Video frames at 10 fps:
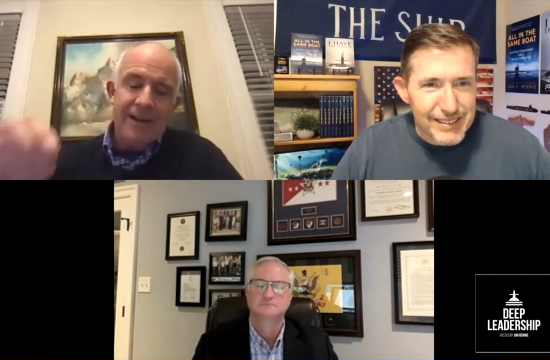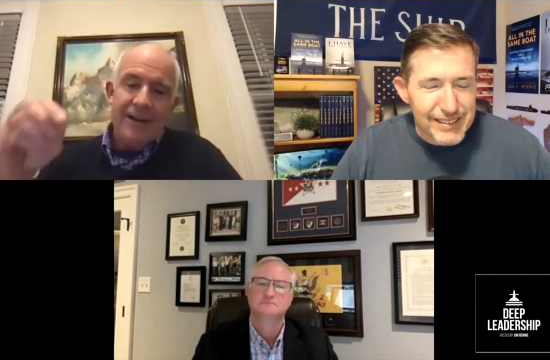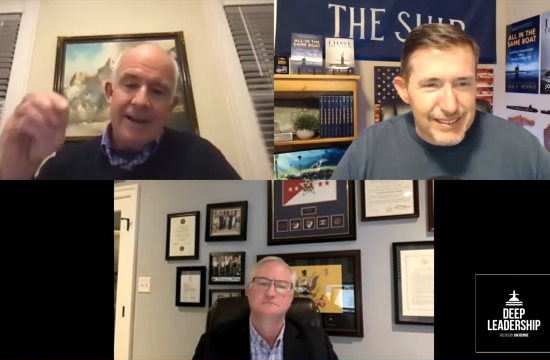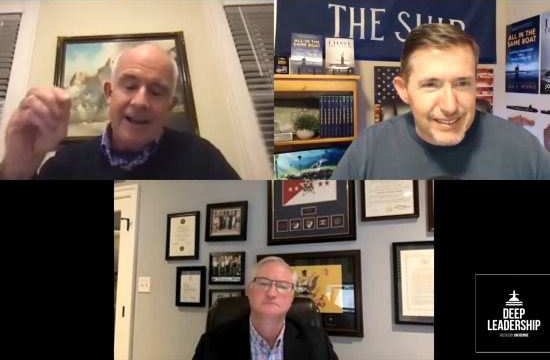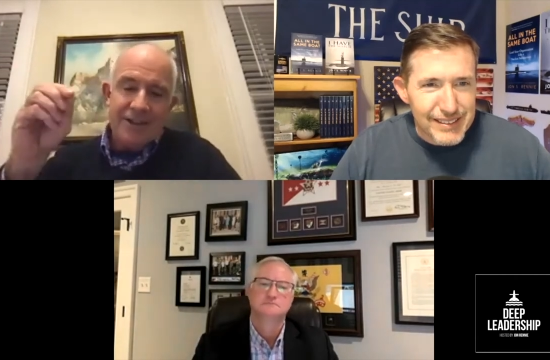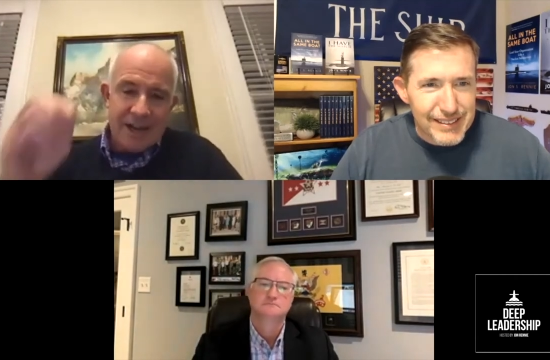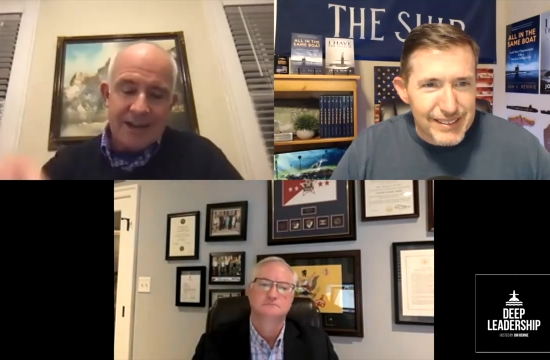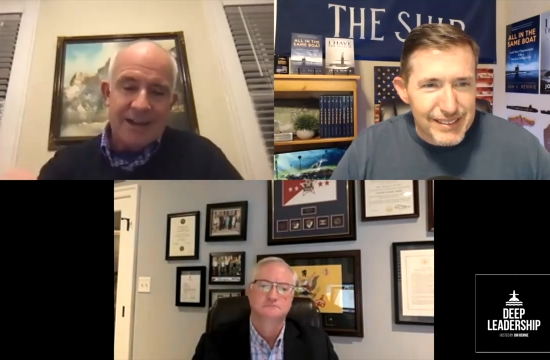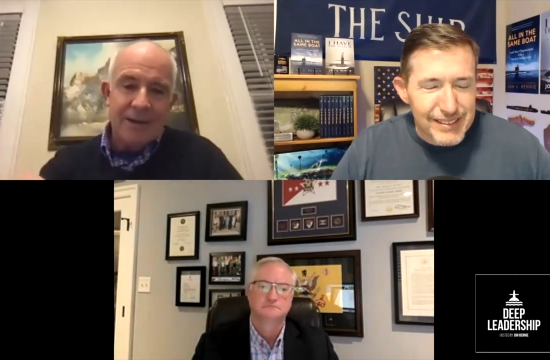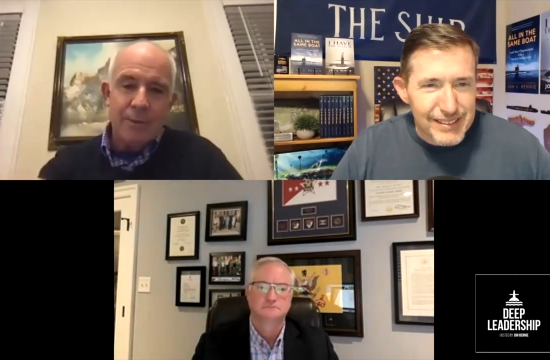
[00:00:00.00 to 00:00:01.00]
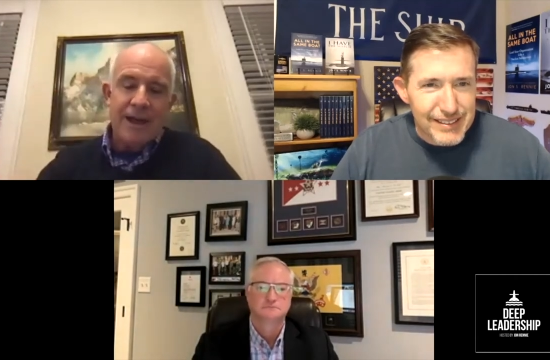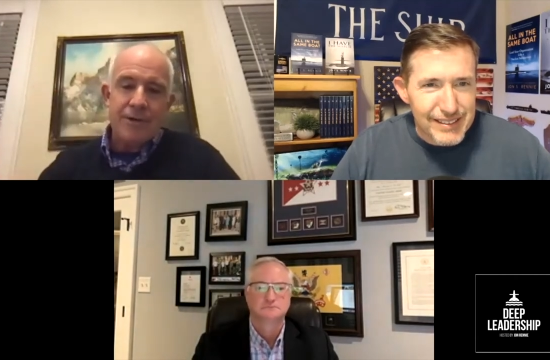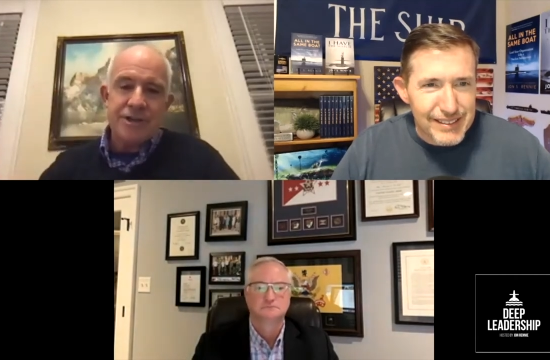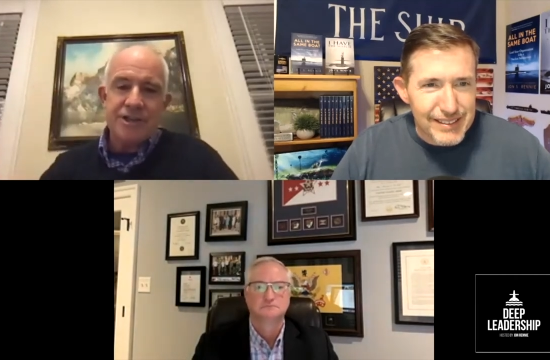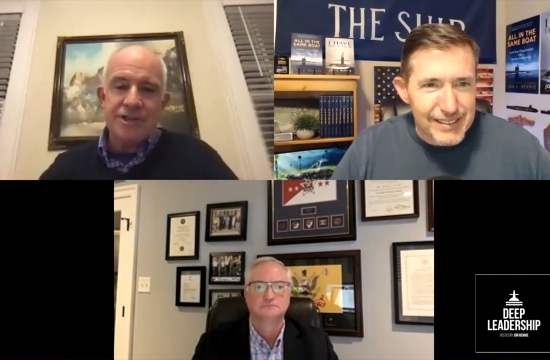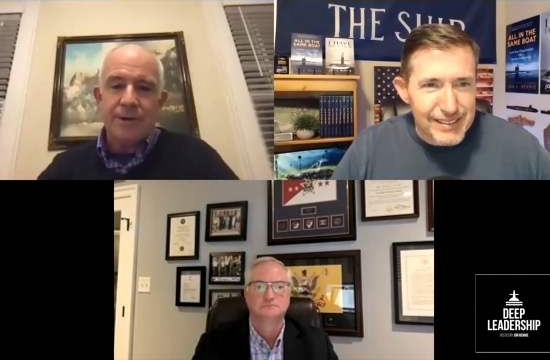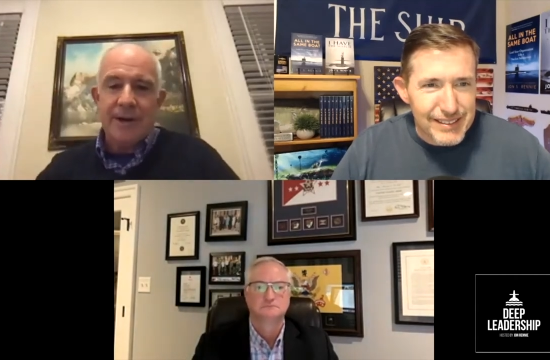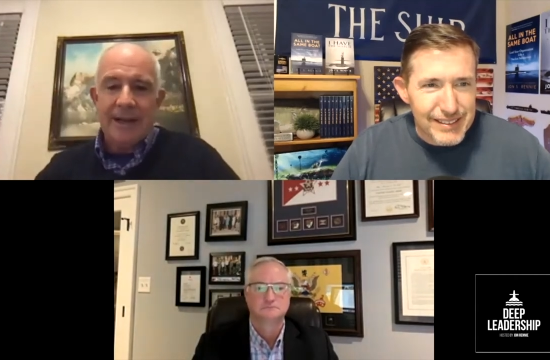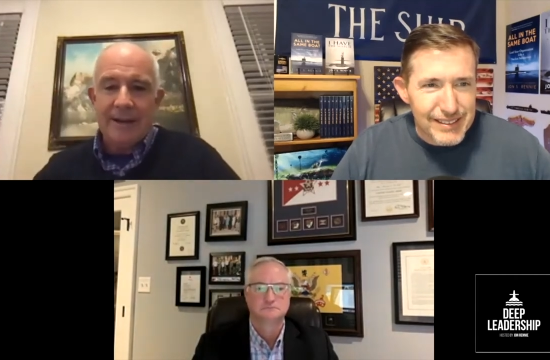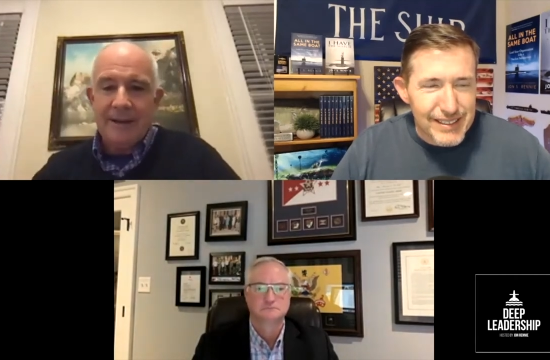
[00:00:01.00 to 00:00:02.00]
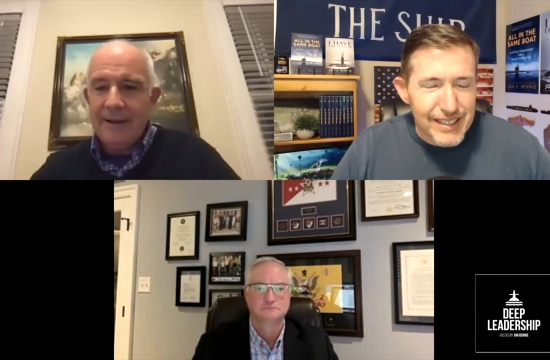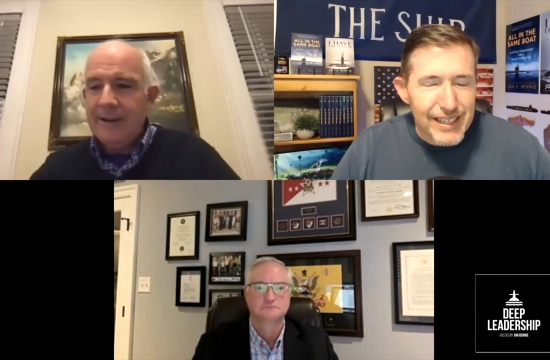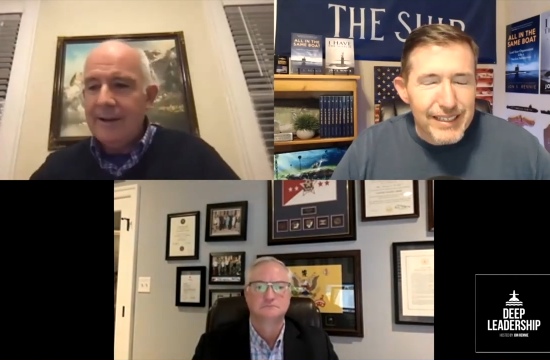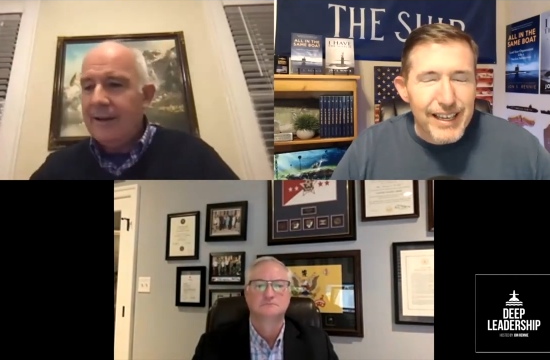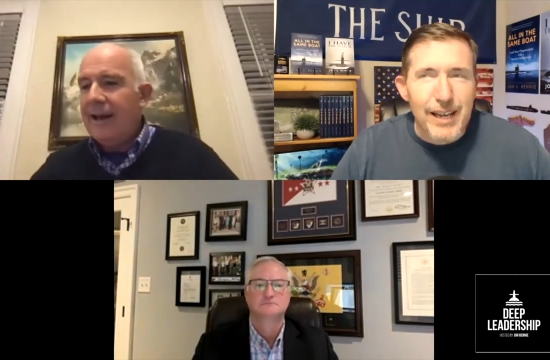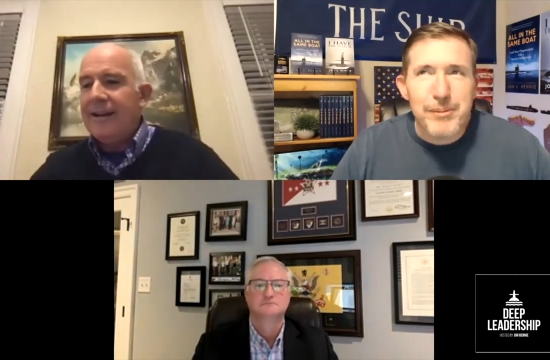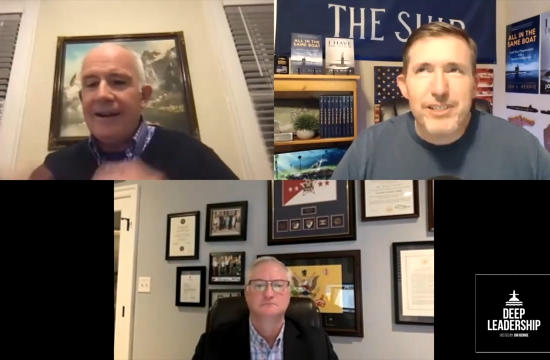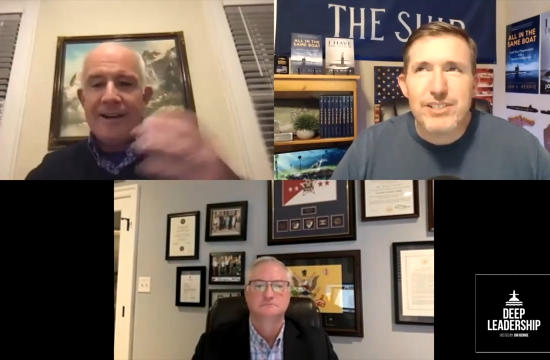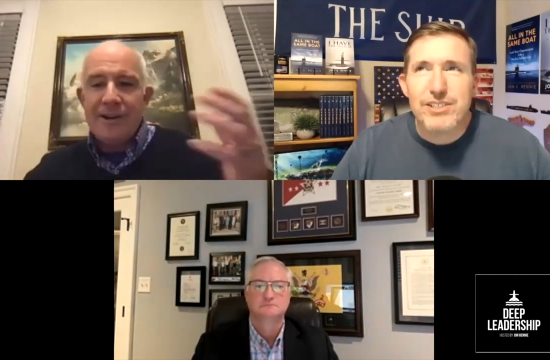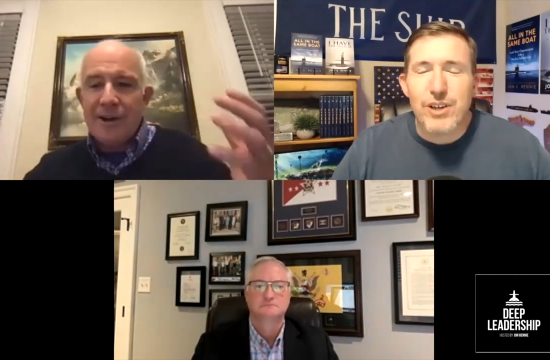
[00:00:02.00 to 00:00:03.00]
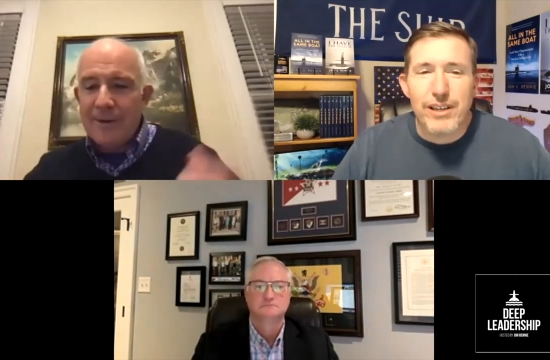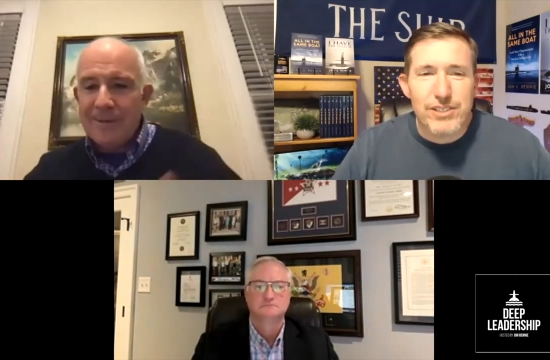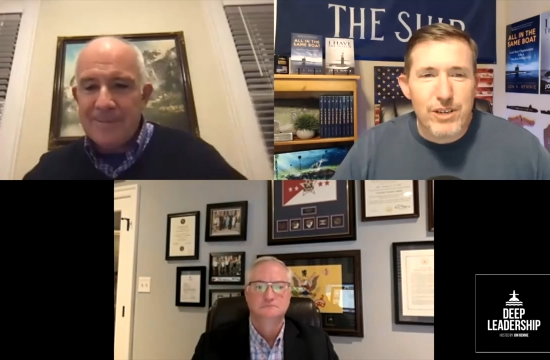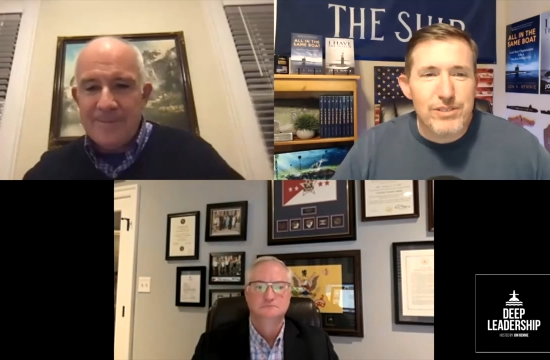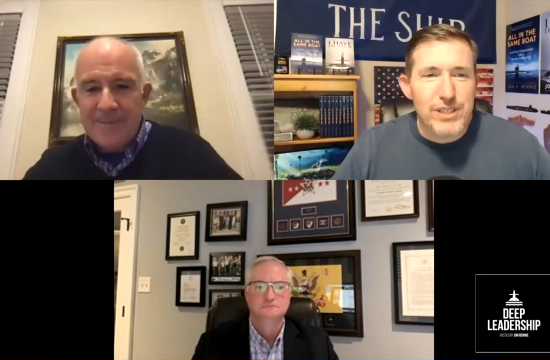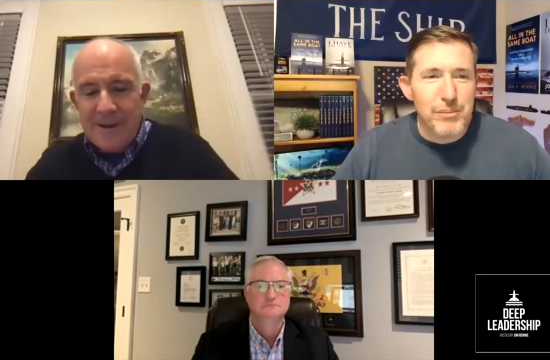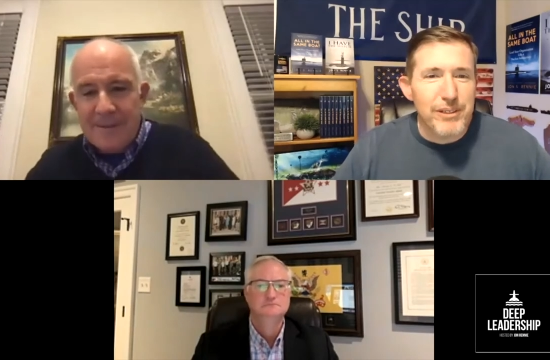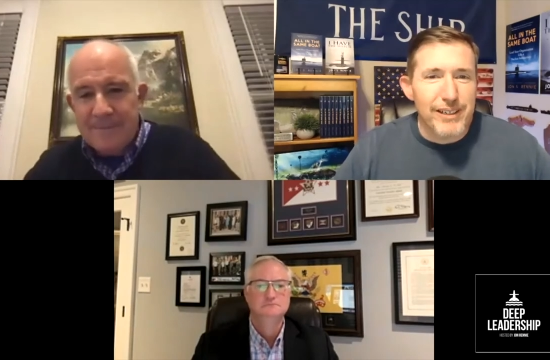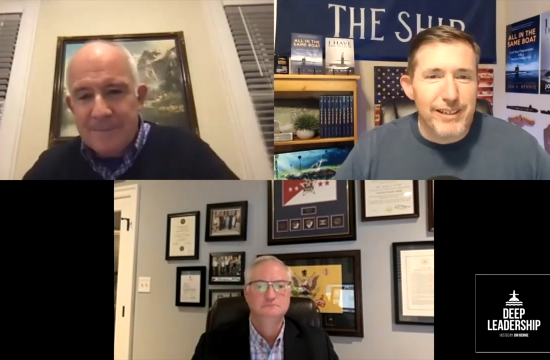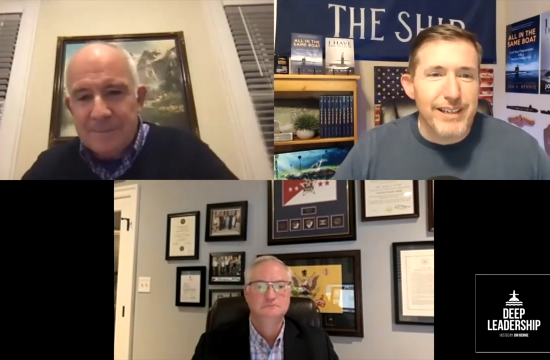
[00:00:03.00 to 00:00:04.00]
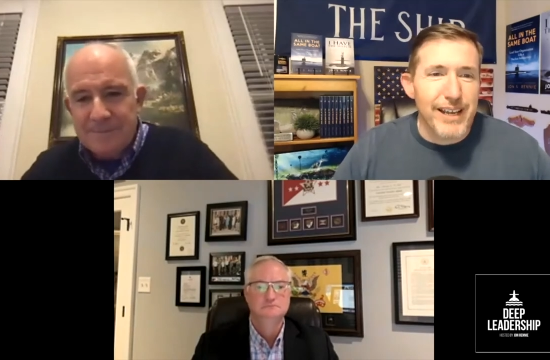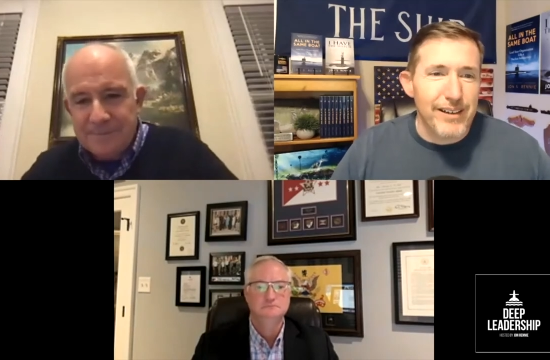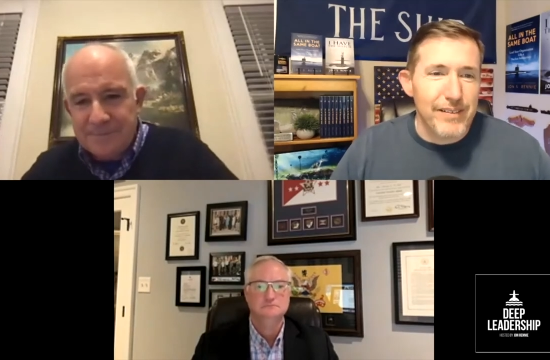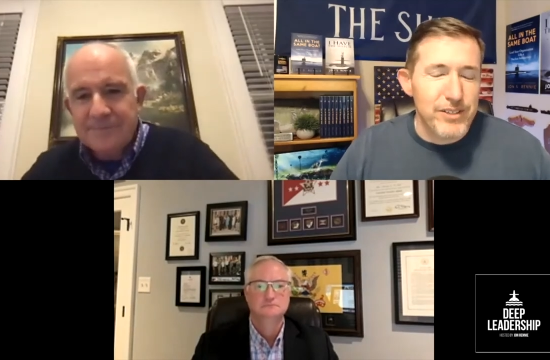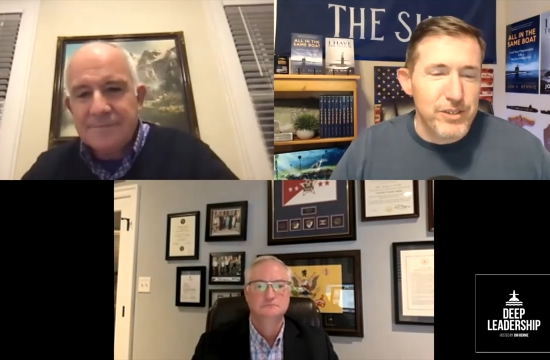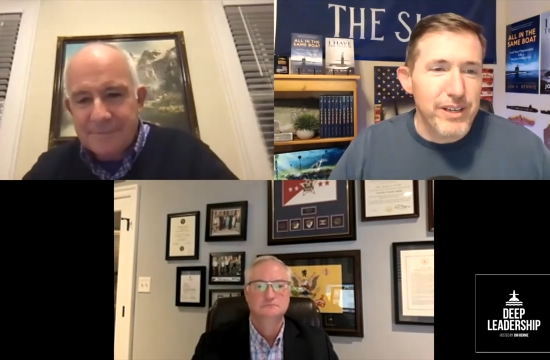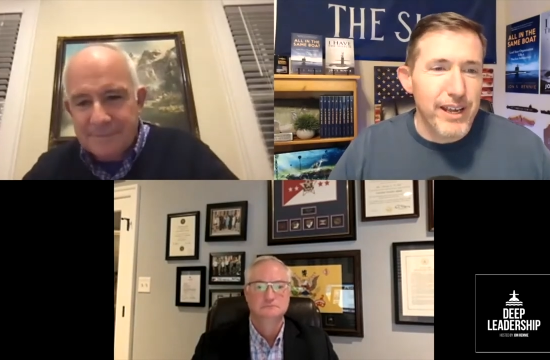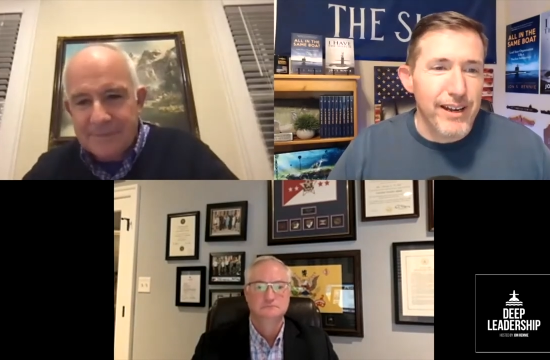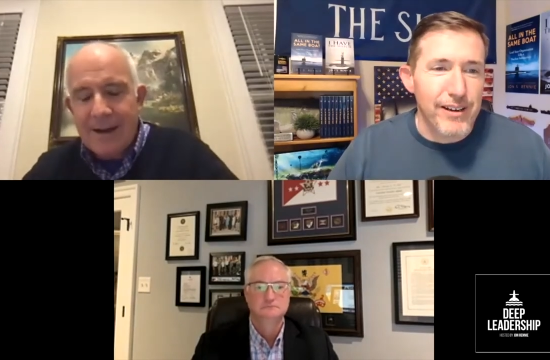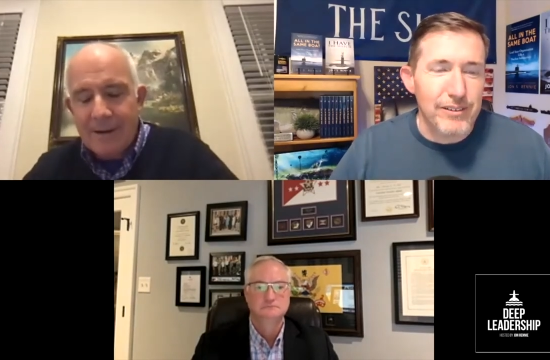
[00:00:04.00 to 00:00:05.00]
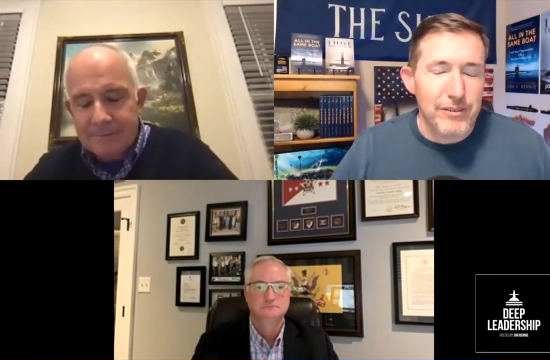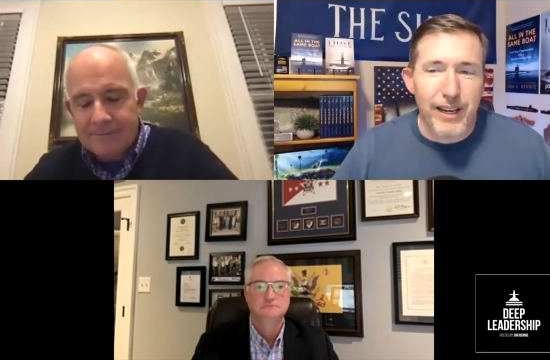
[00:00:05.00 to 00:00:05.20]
Speaker 1: and check in with how she's doing
Speaker 2: and yeah, i mean I, just show, it shows the ability to care that you care